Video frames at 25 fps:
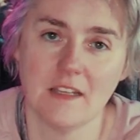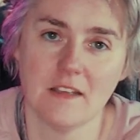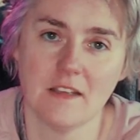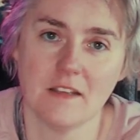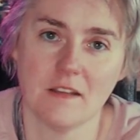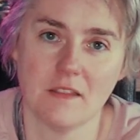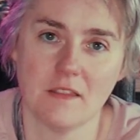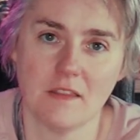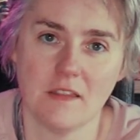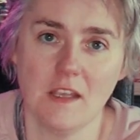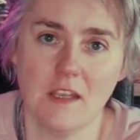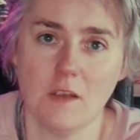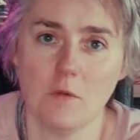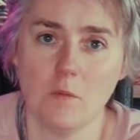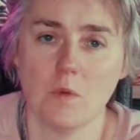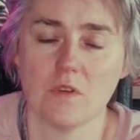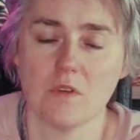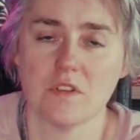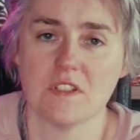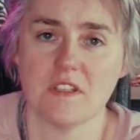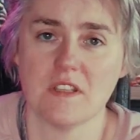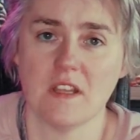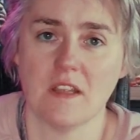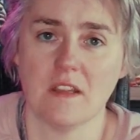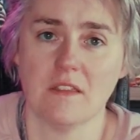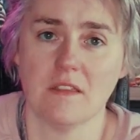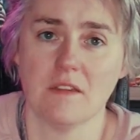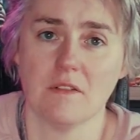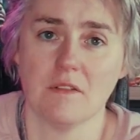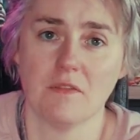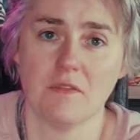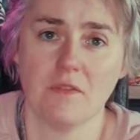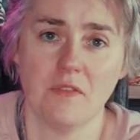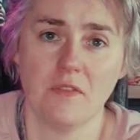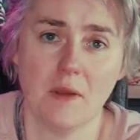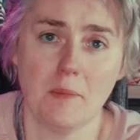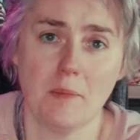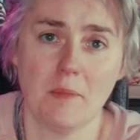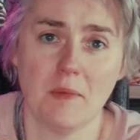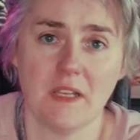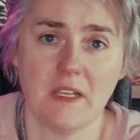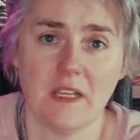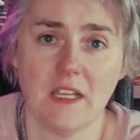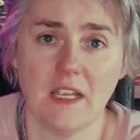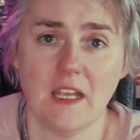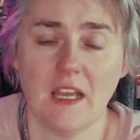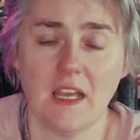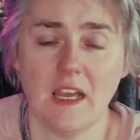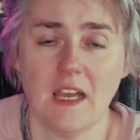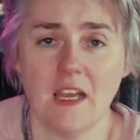The thing was that the
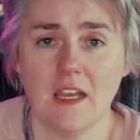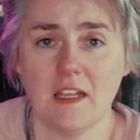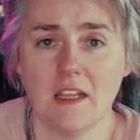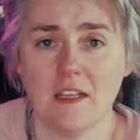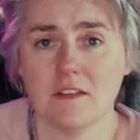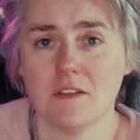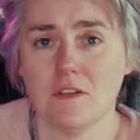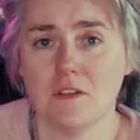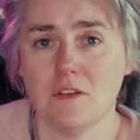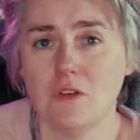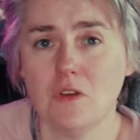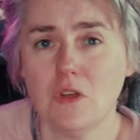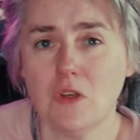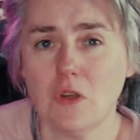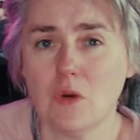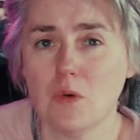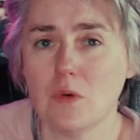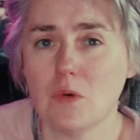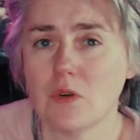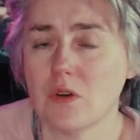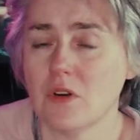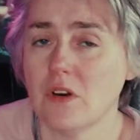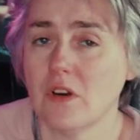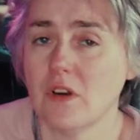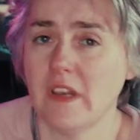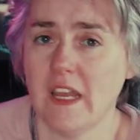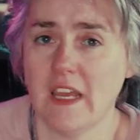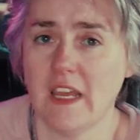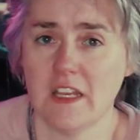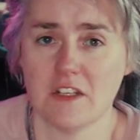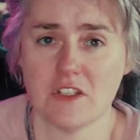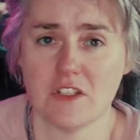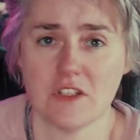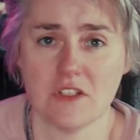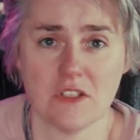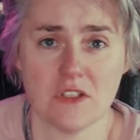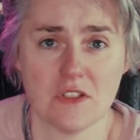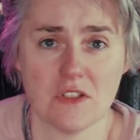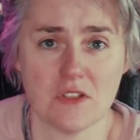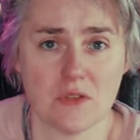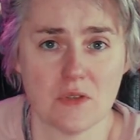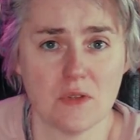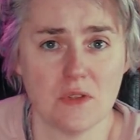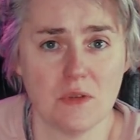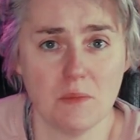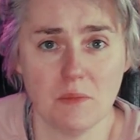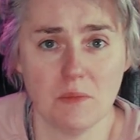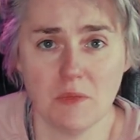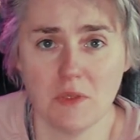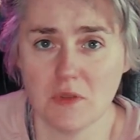family had no connections to
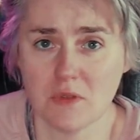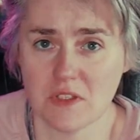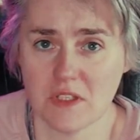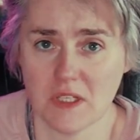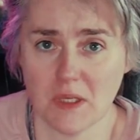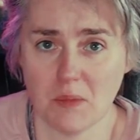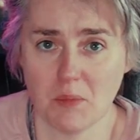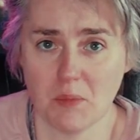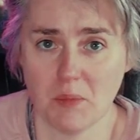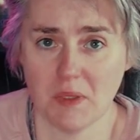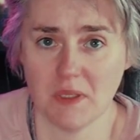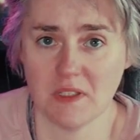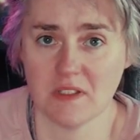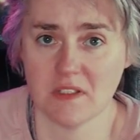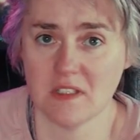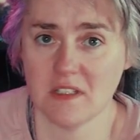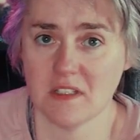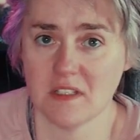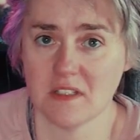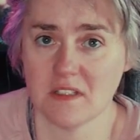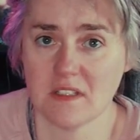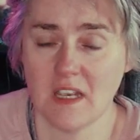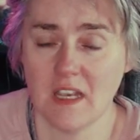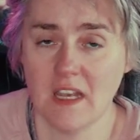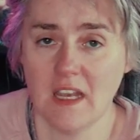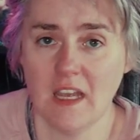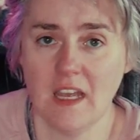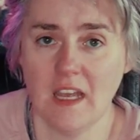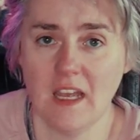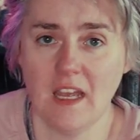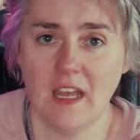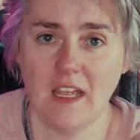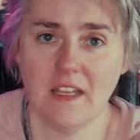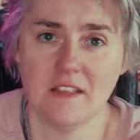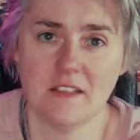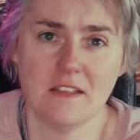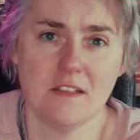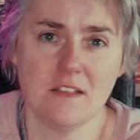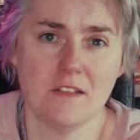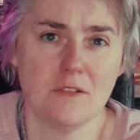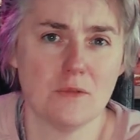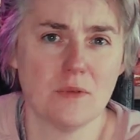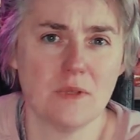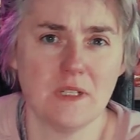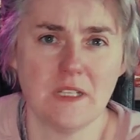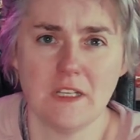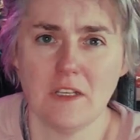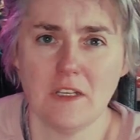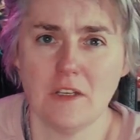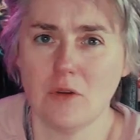the music business and didn't
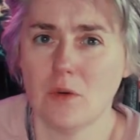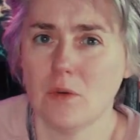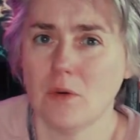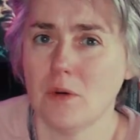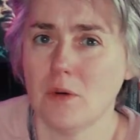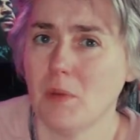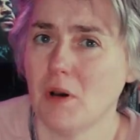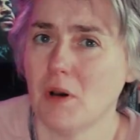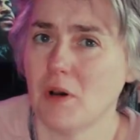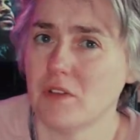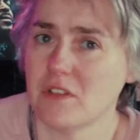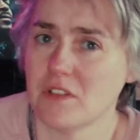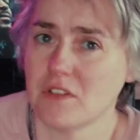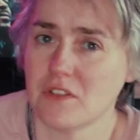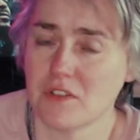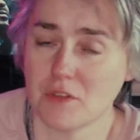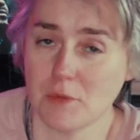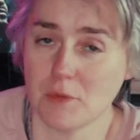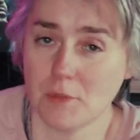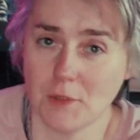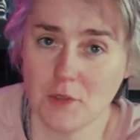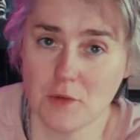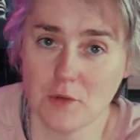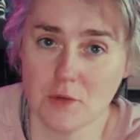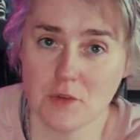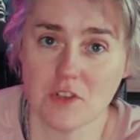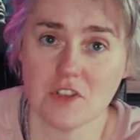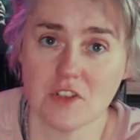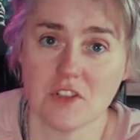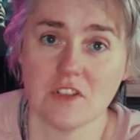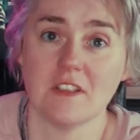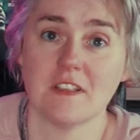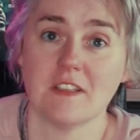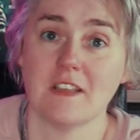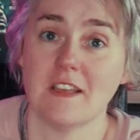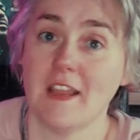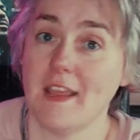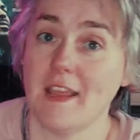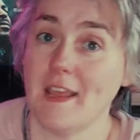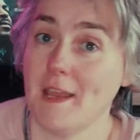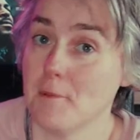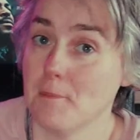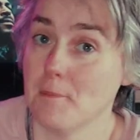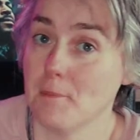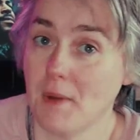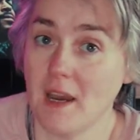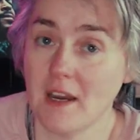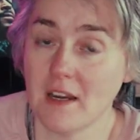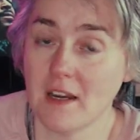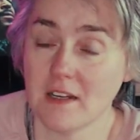really know about distribution
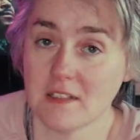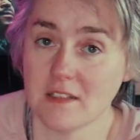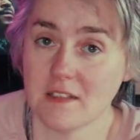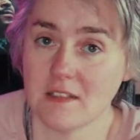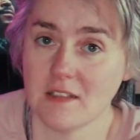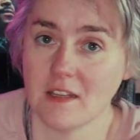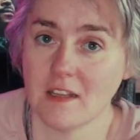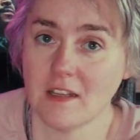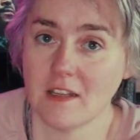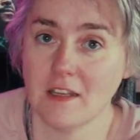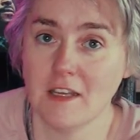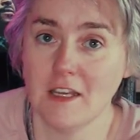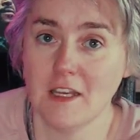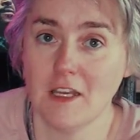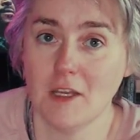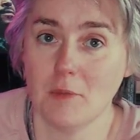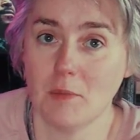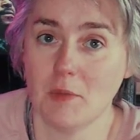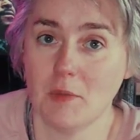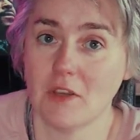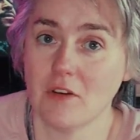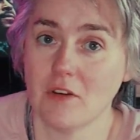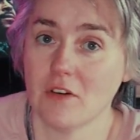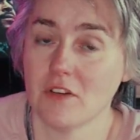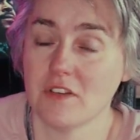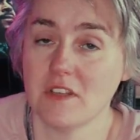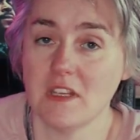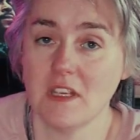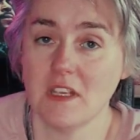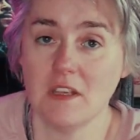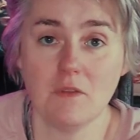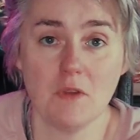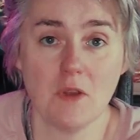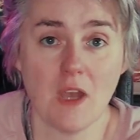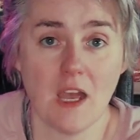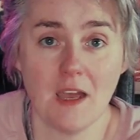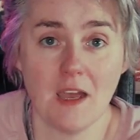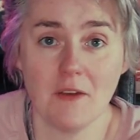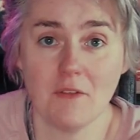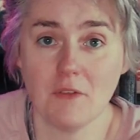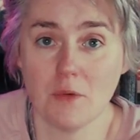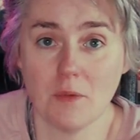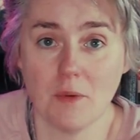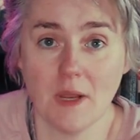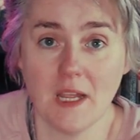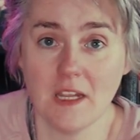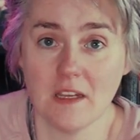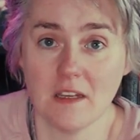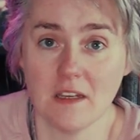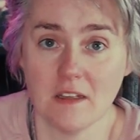and marketing, because if you have a
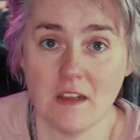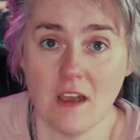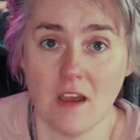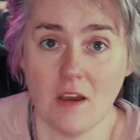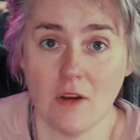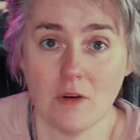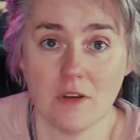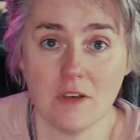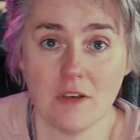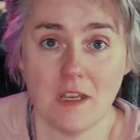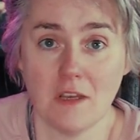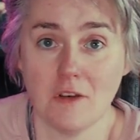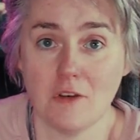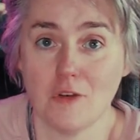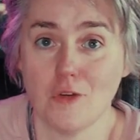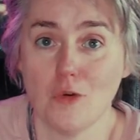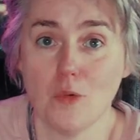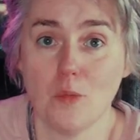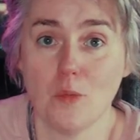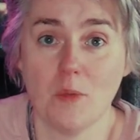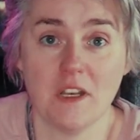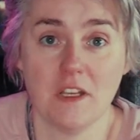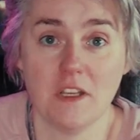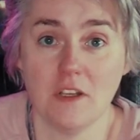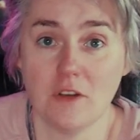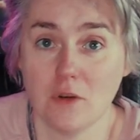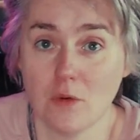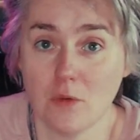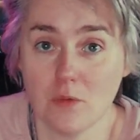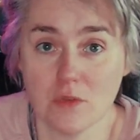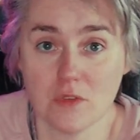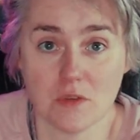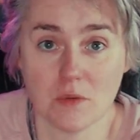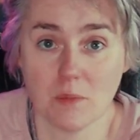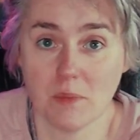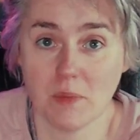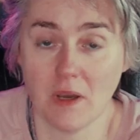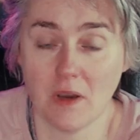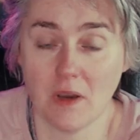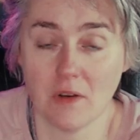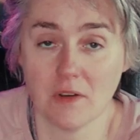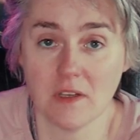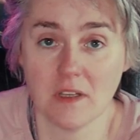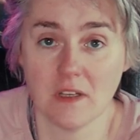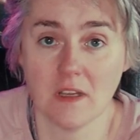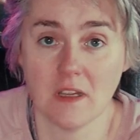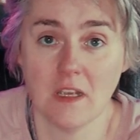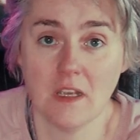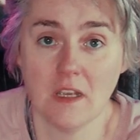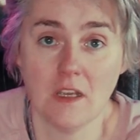record out and nobody knows about
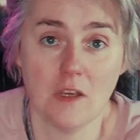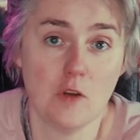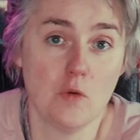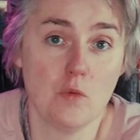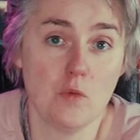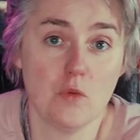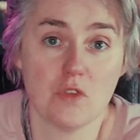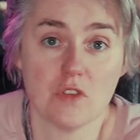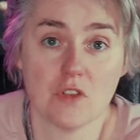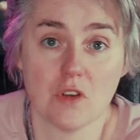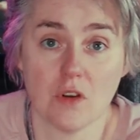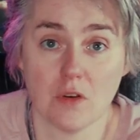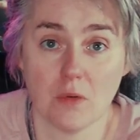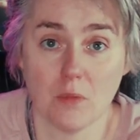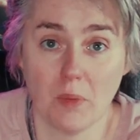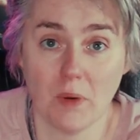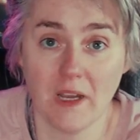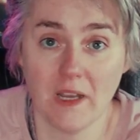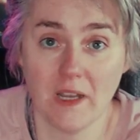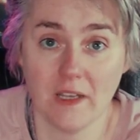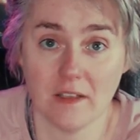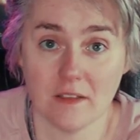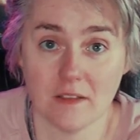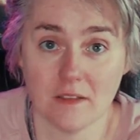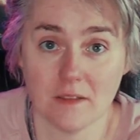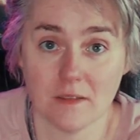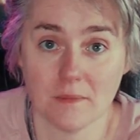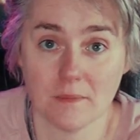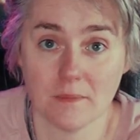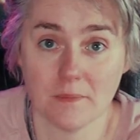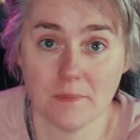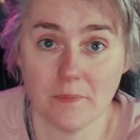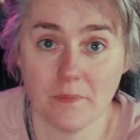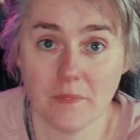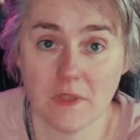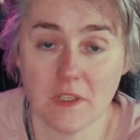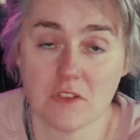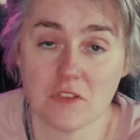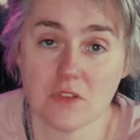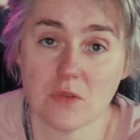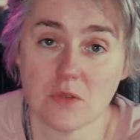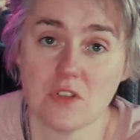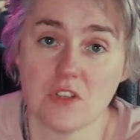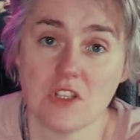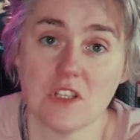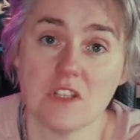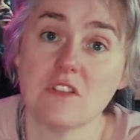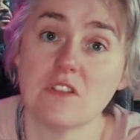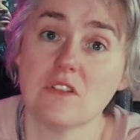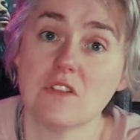it, who's gonna buy it? So
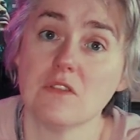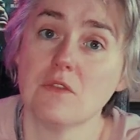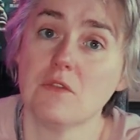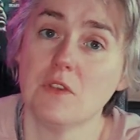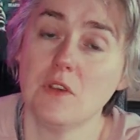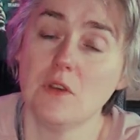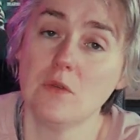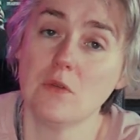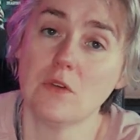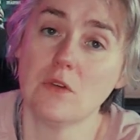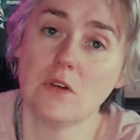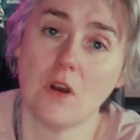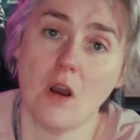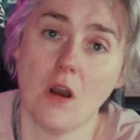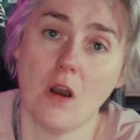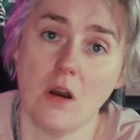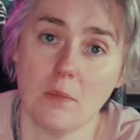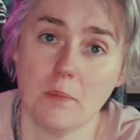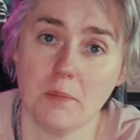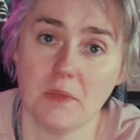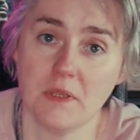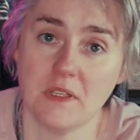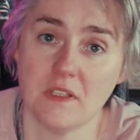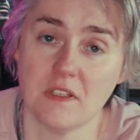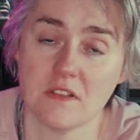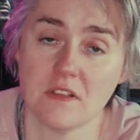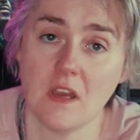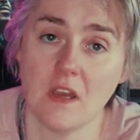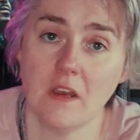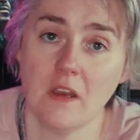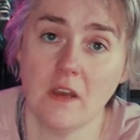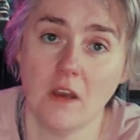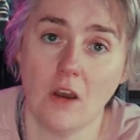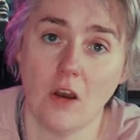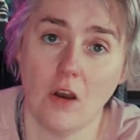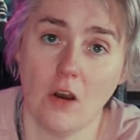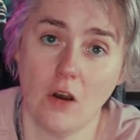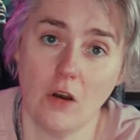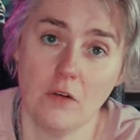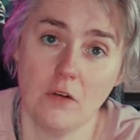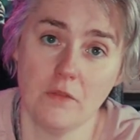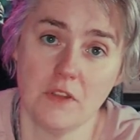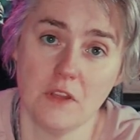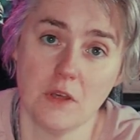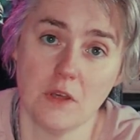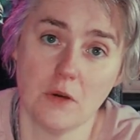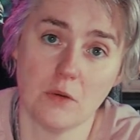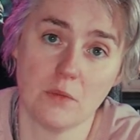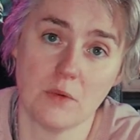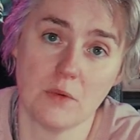just a few copies of
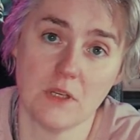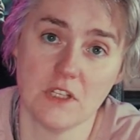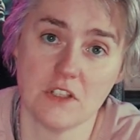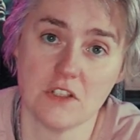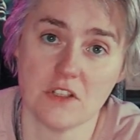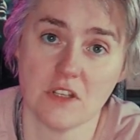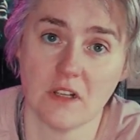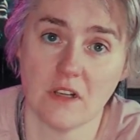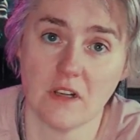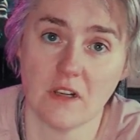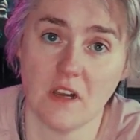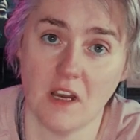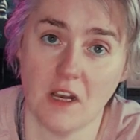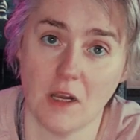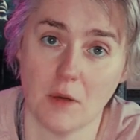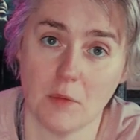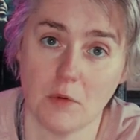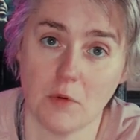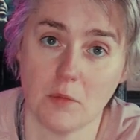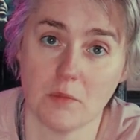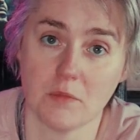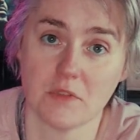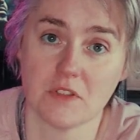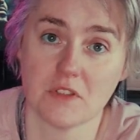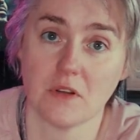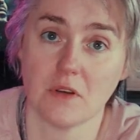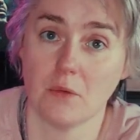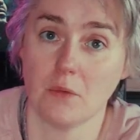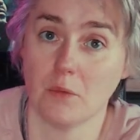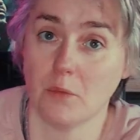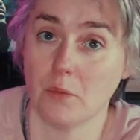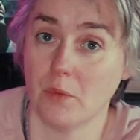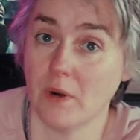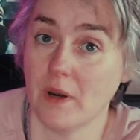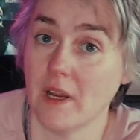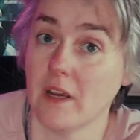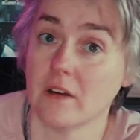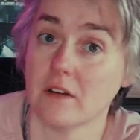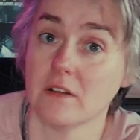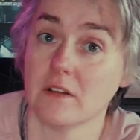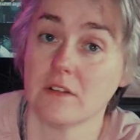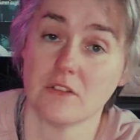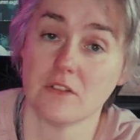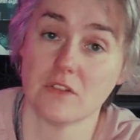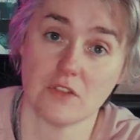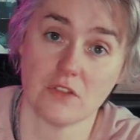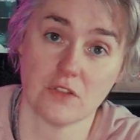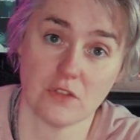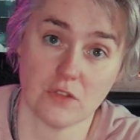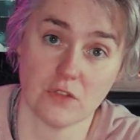the original albums were
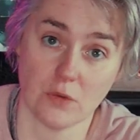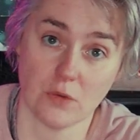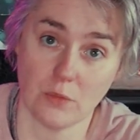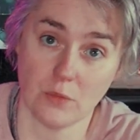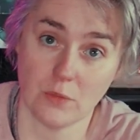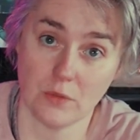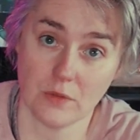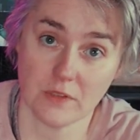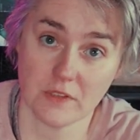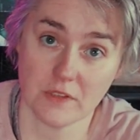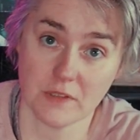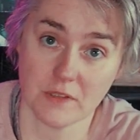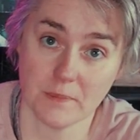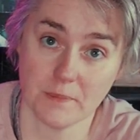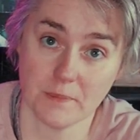sold.